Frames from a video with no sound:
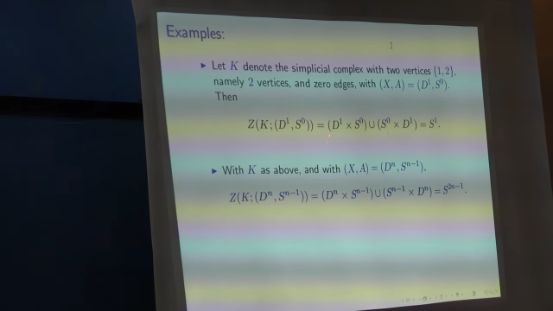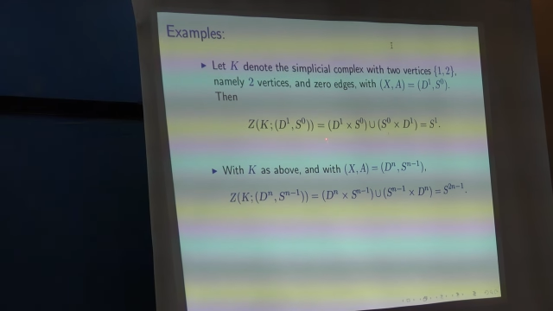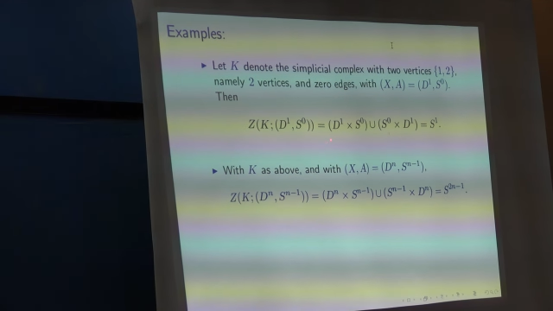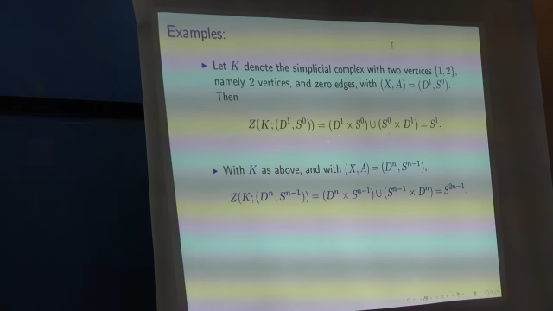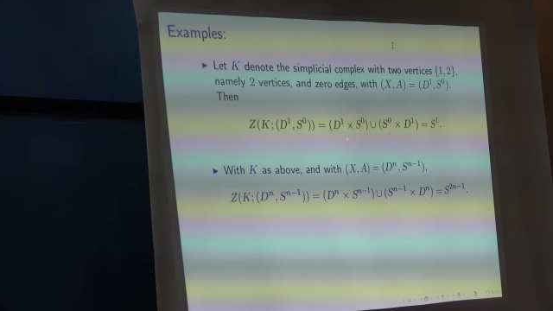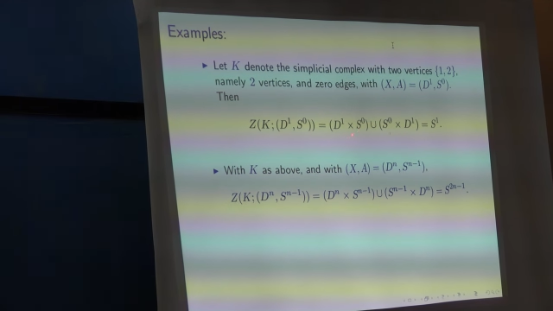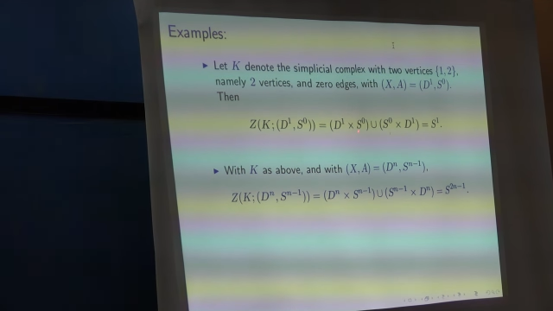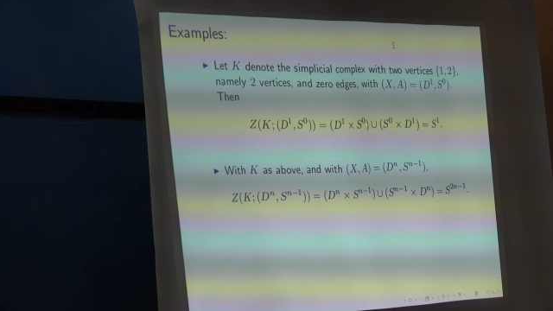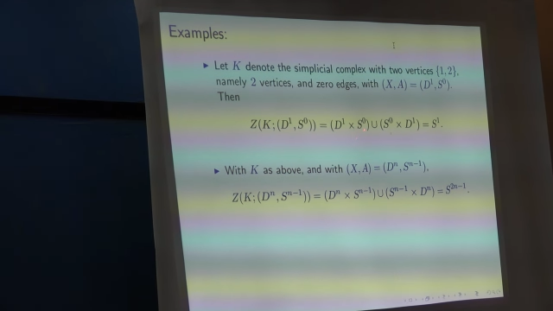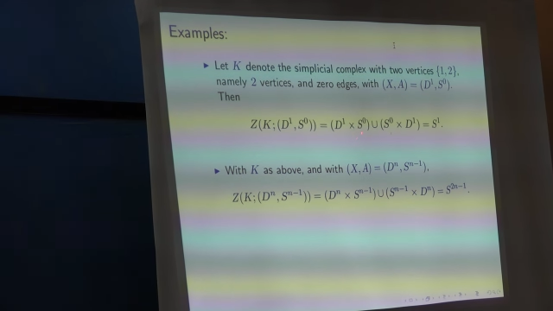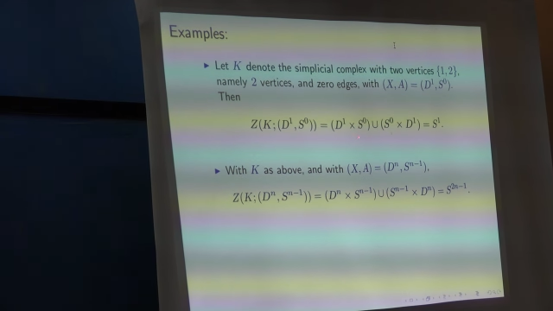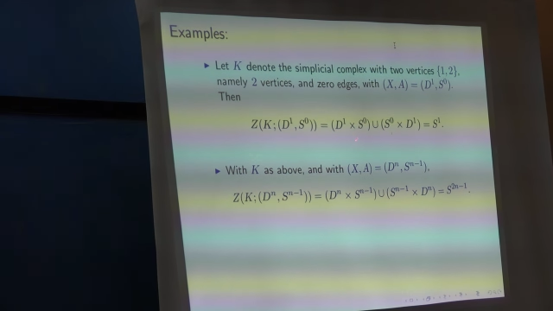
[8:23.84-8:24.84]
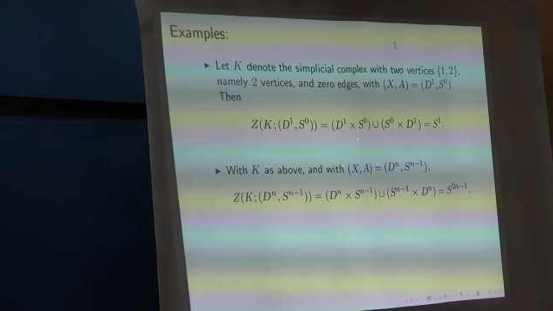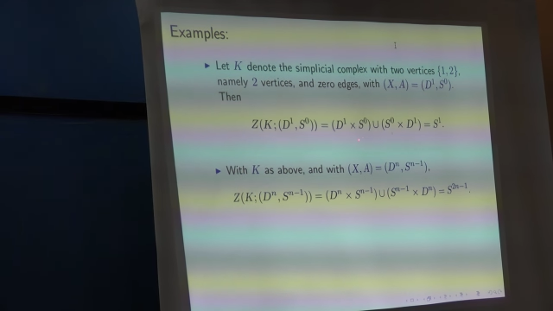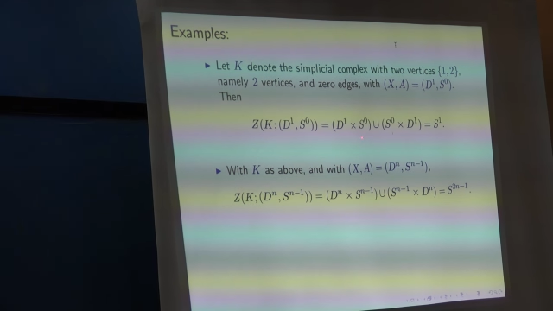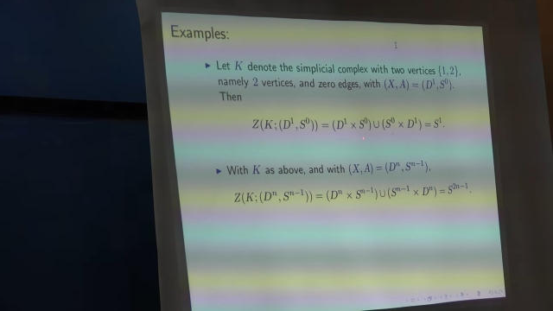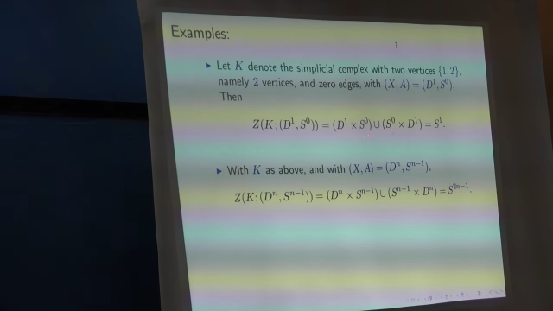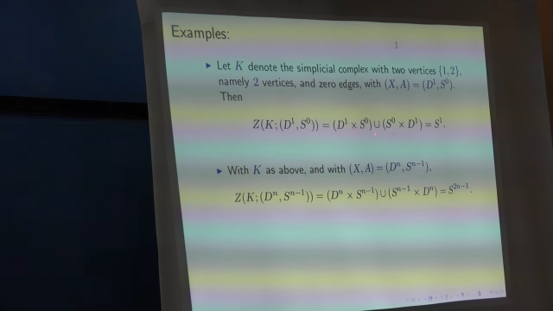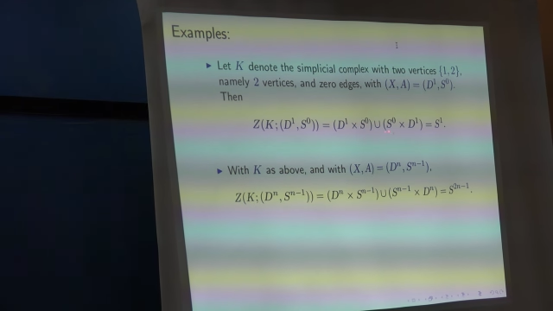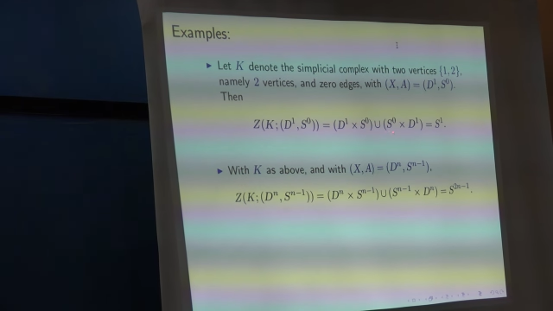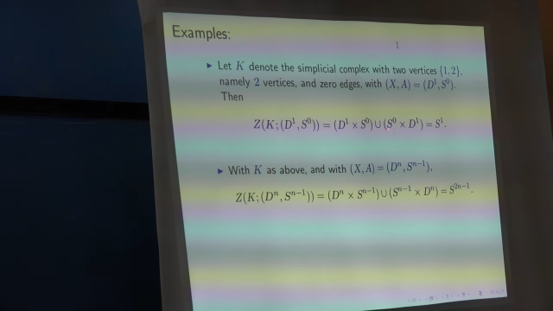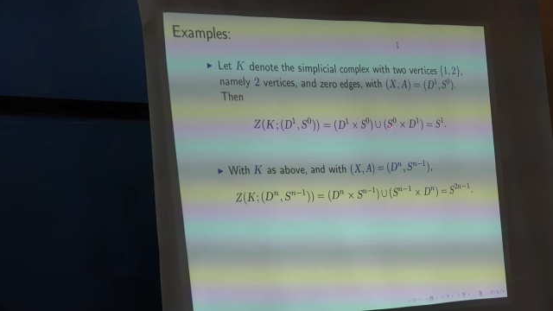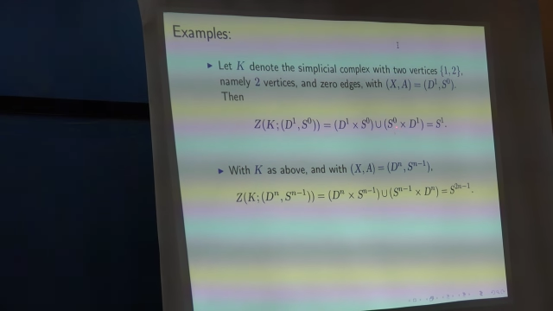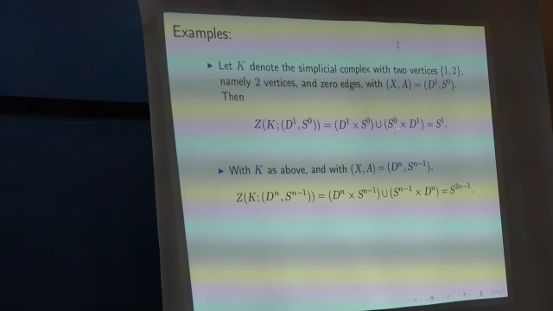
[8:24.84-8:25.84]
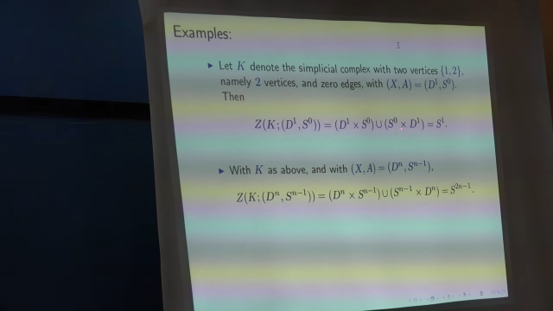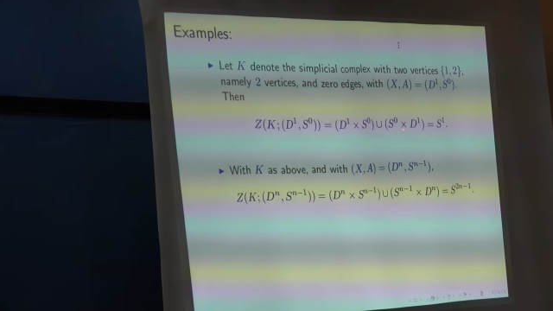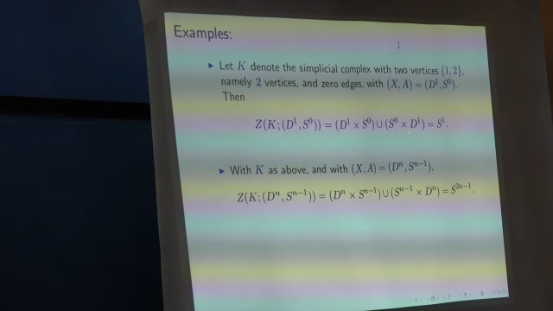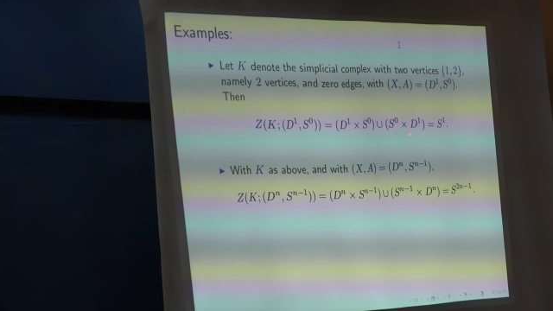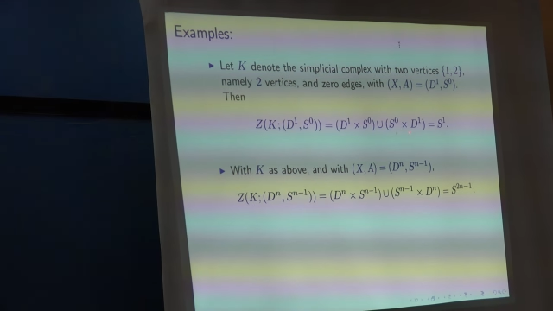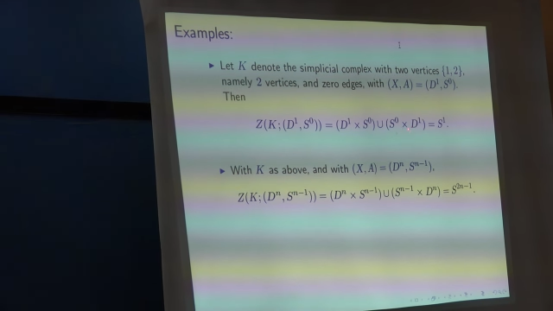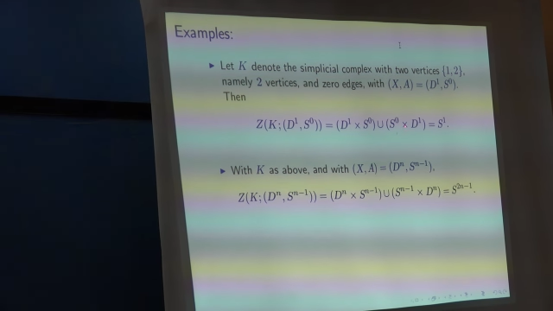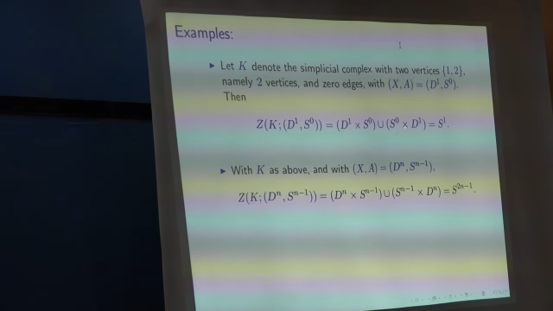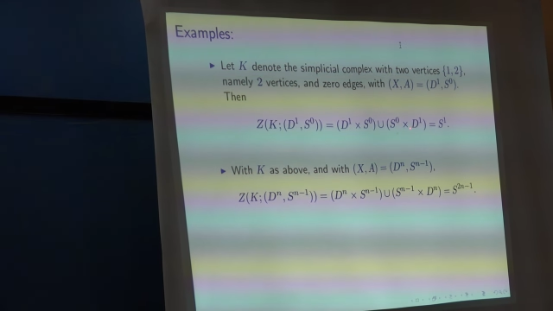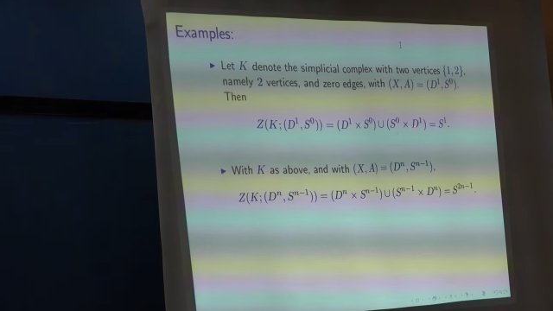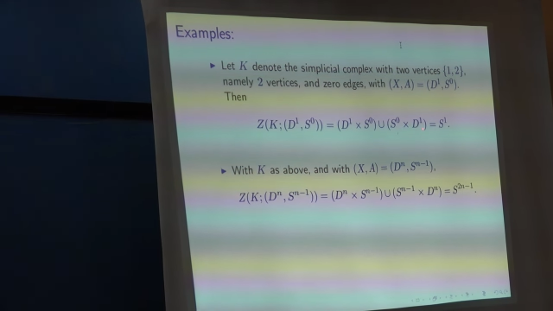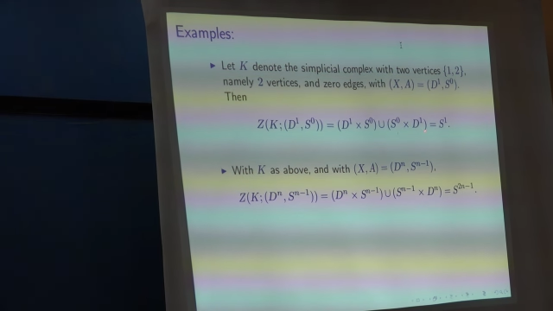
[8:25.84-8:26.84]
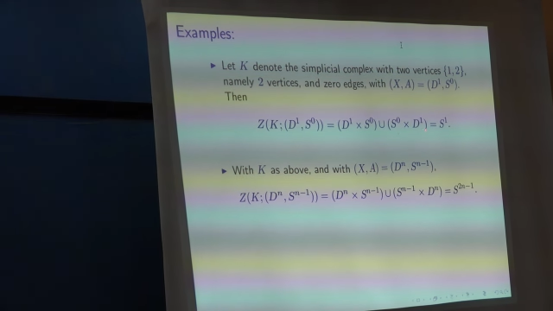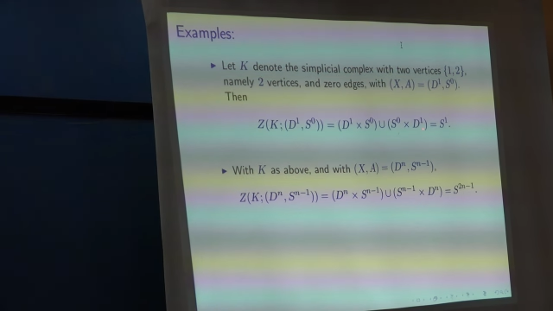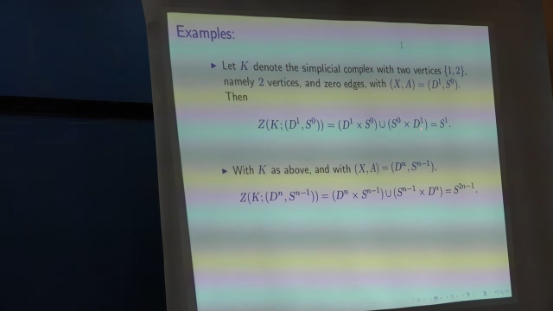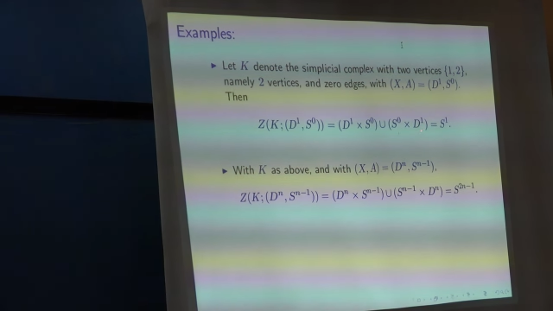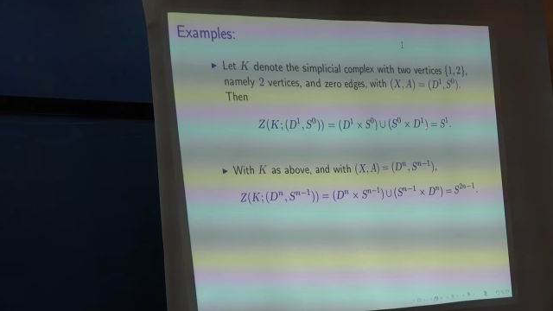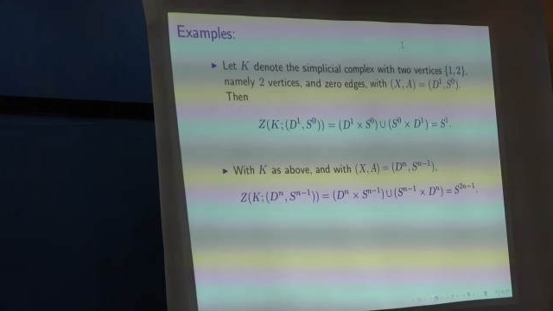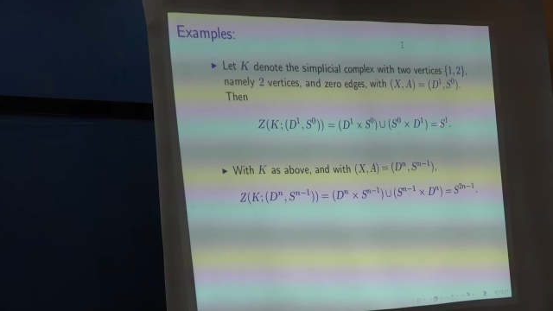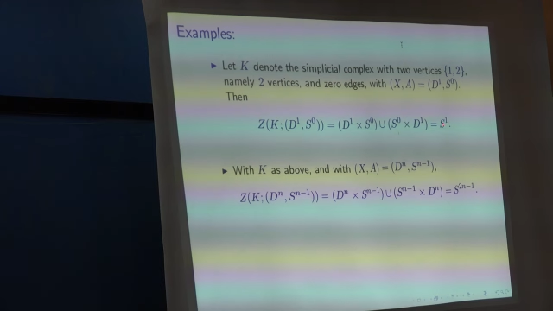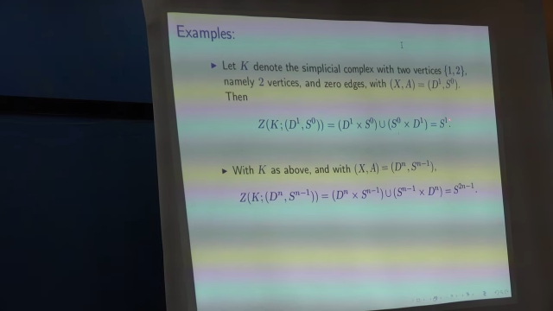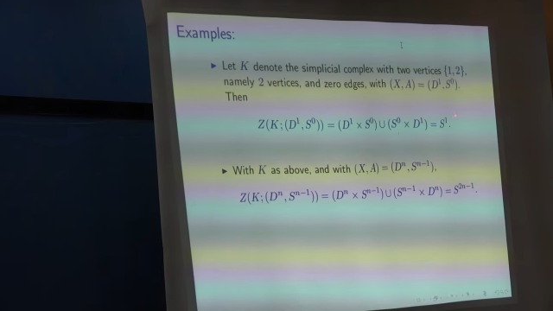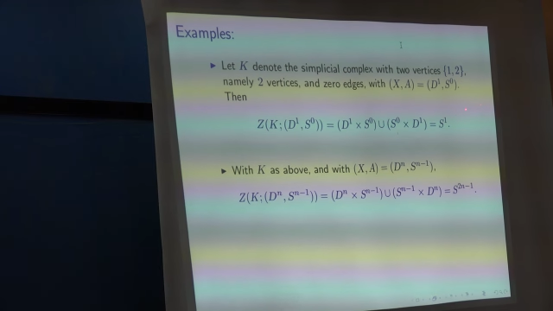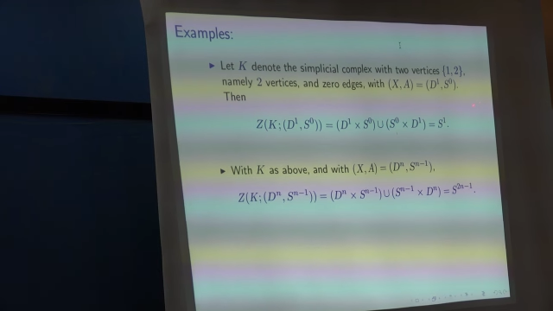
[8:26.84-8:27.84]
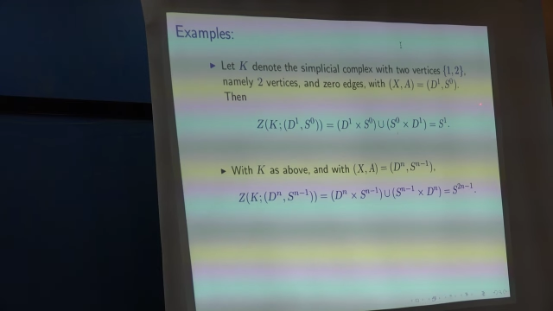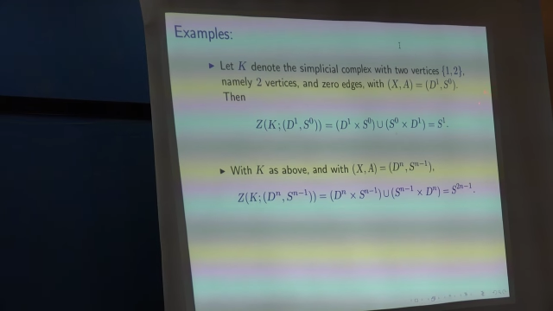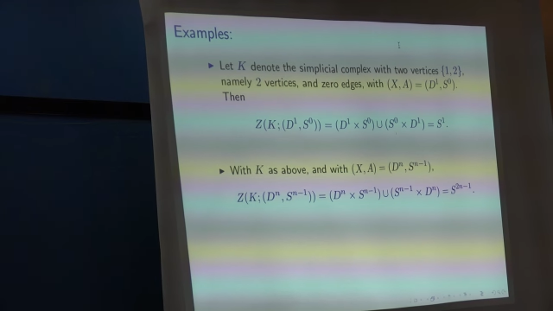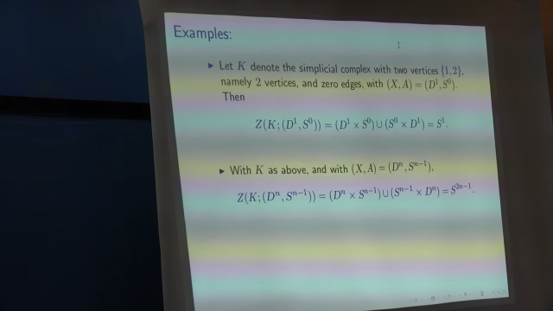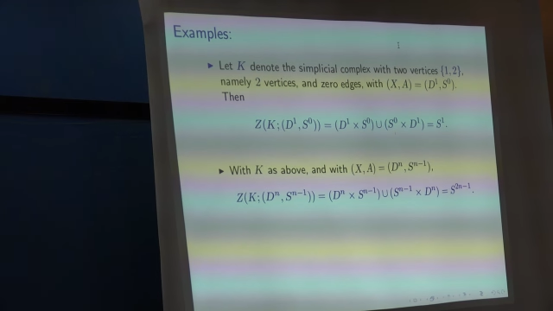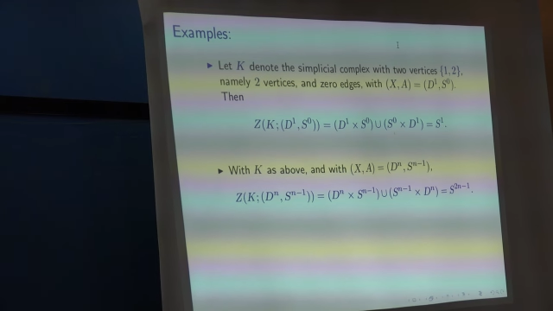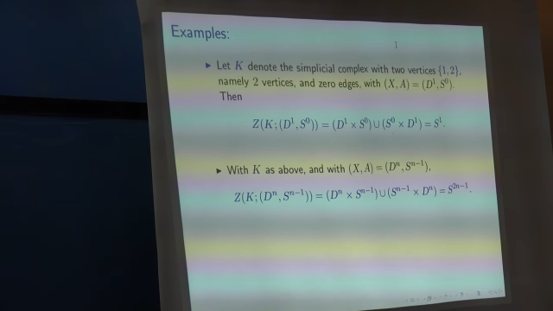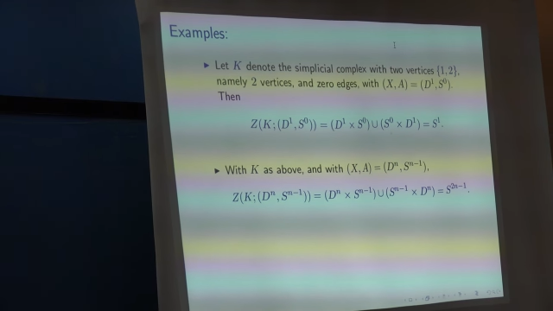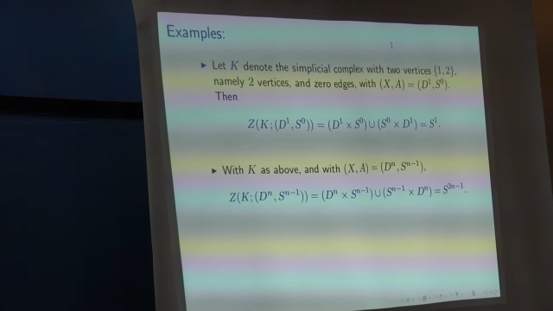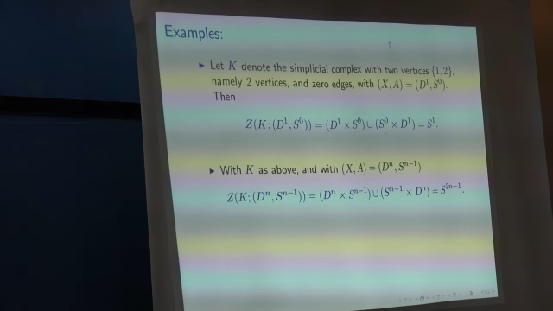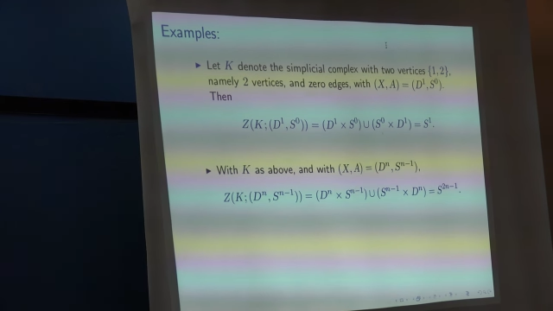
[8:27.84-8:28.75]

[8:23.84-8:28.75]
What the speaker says: Nobody's mouth can be seen.